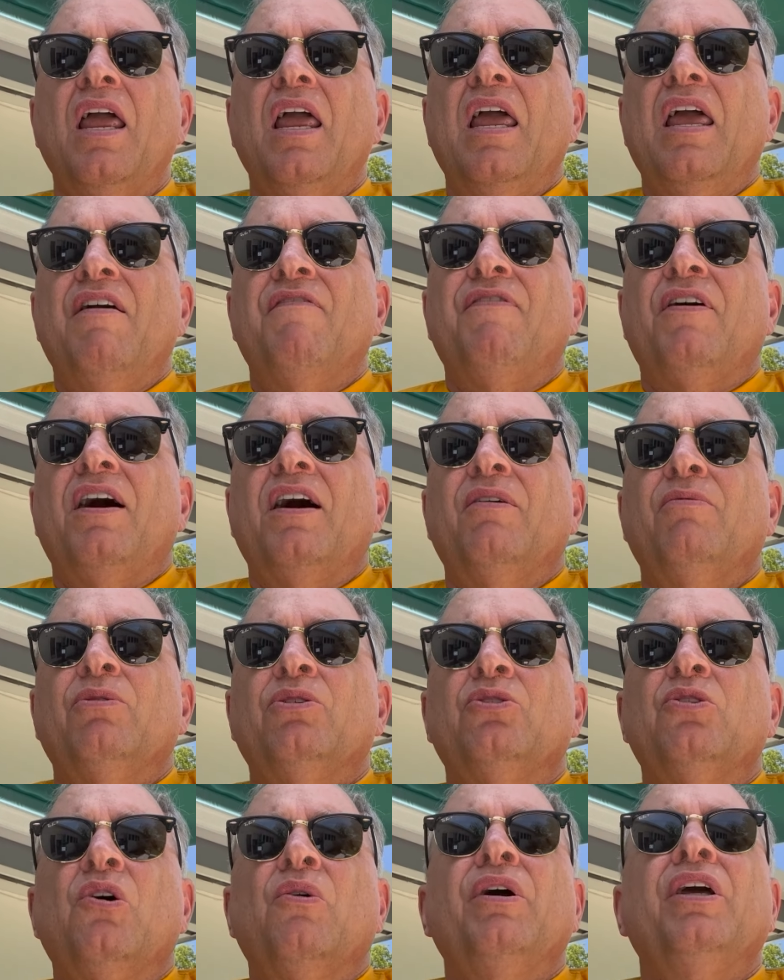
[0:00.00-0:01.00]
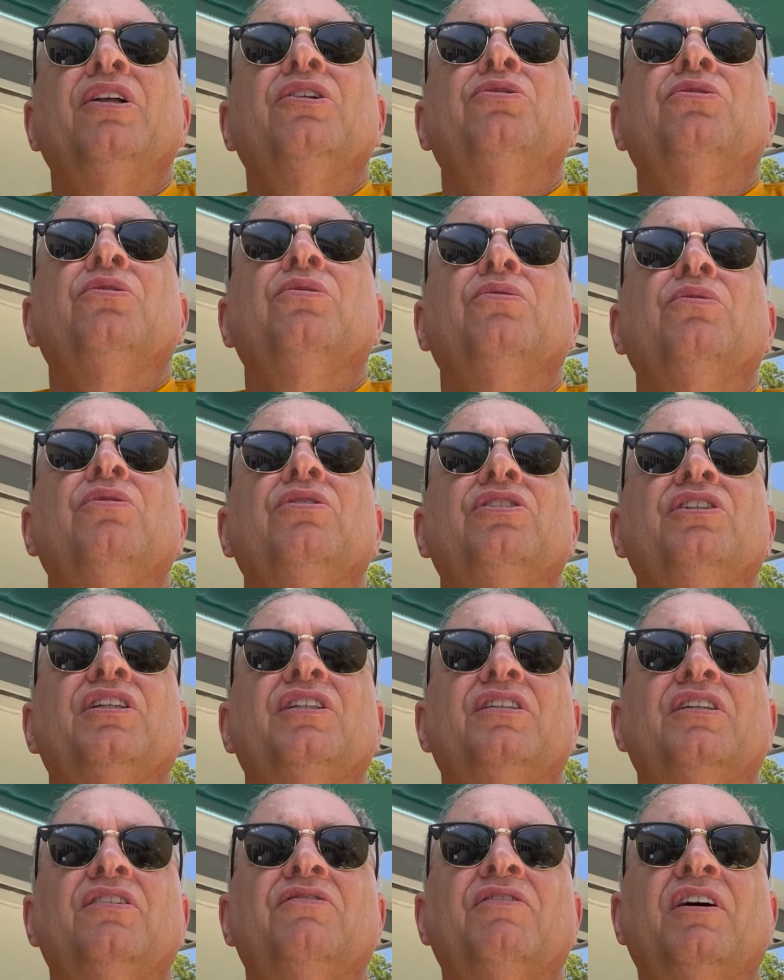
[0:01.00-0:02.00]
If I was going to
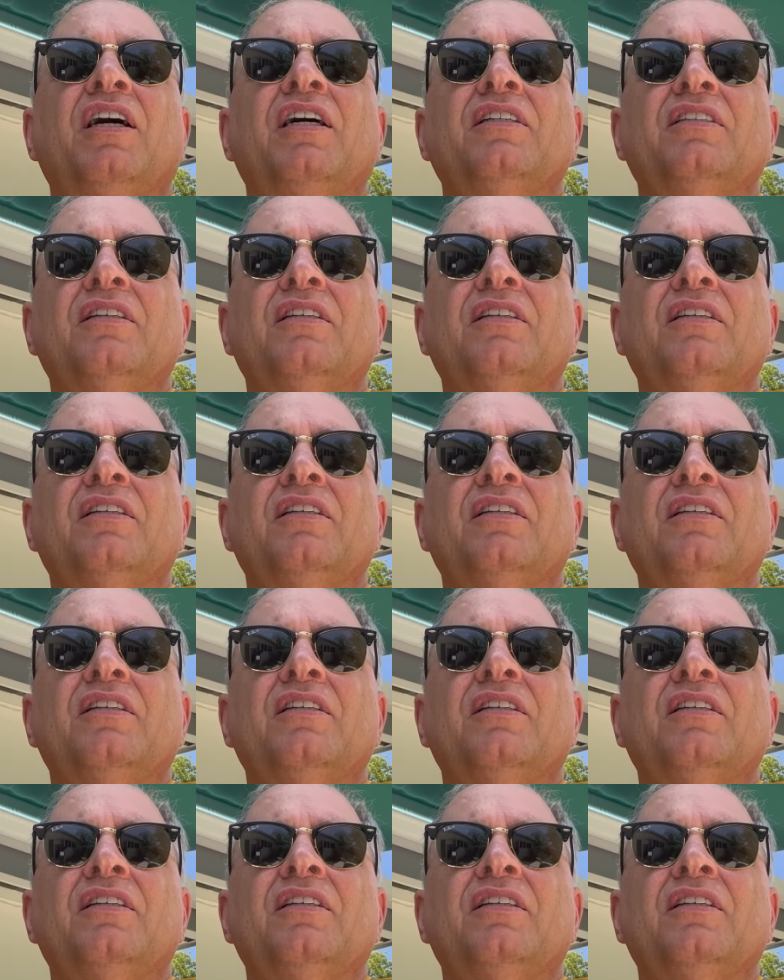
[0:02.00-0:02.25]
just advise